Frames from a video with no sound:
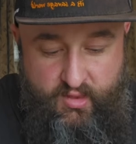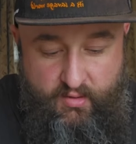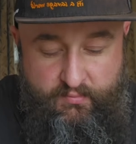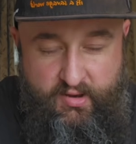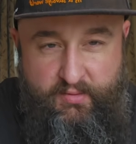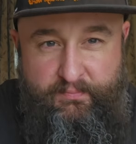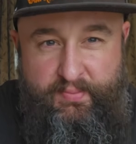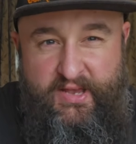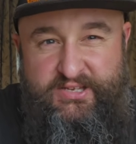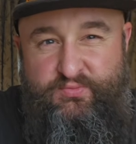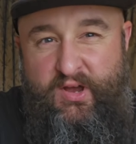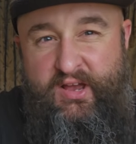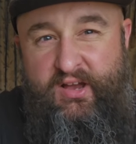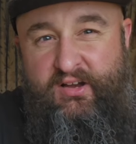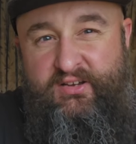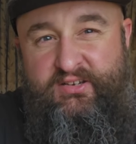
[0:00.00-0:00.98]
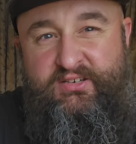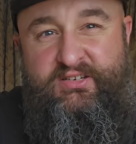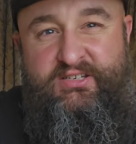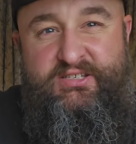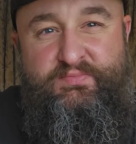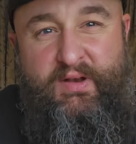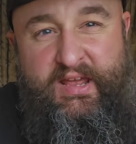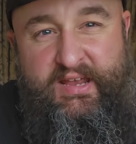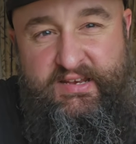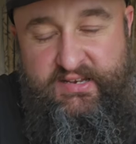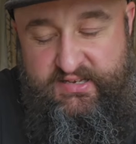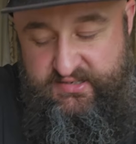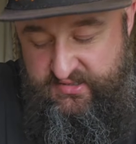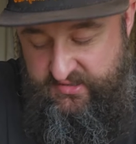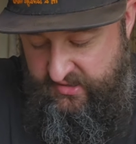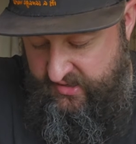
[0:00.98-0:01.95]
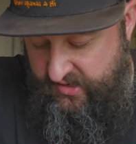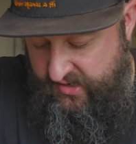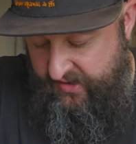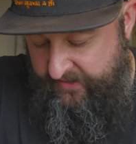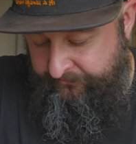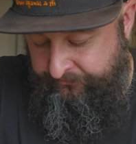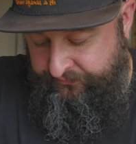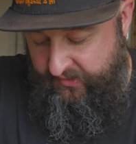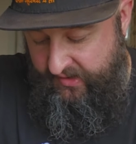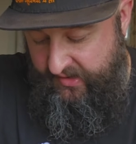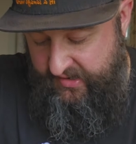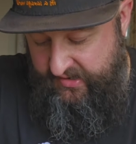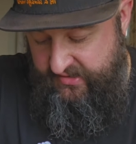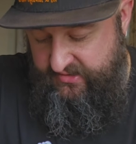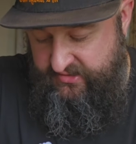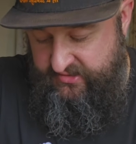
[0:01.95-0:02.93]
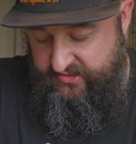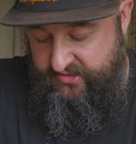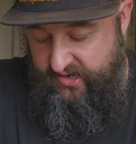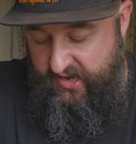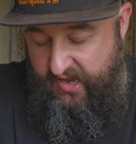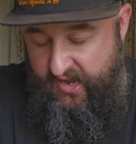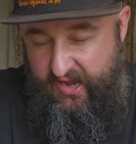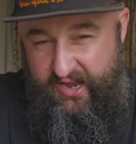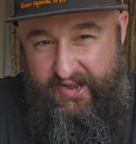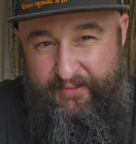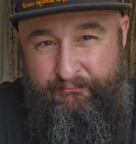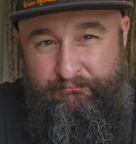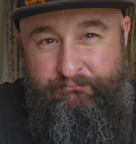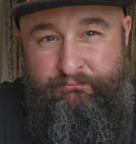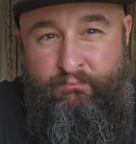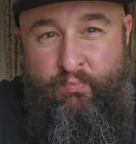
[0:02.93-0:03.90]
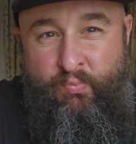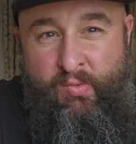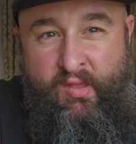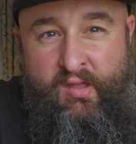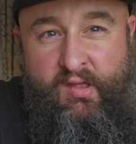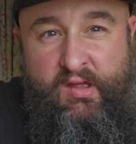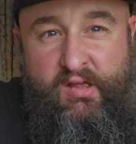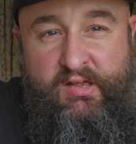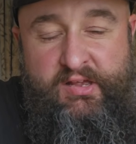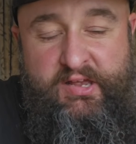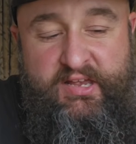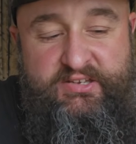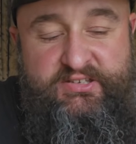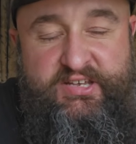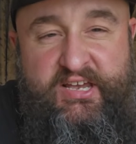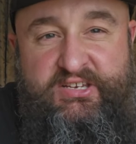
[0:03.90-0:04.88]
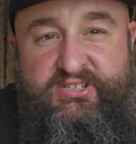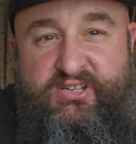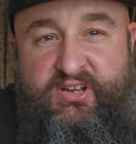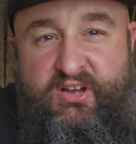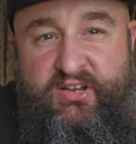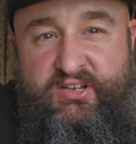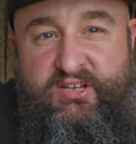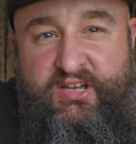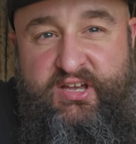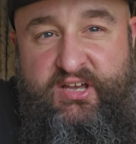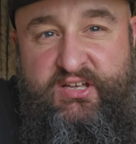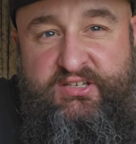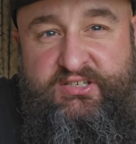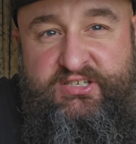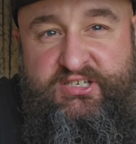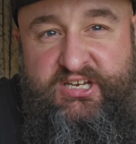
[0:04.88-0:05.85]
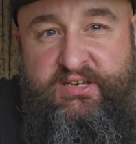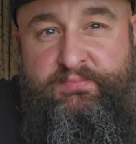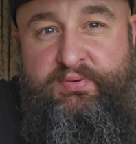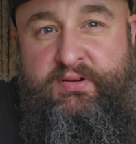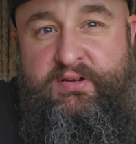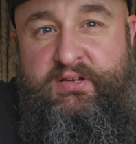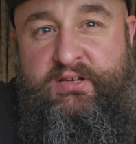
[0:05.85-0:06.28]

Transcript: But the best way I can explain this is it tastes like cheap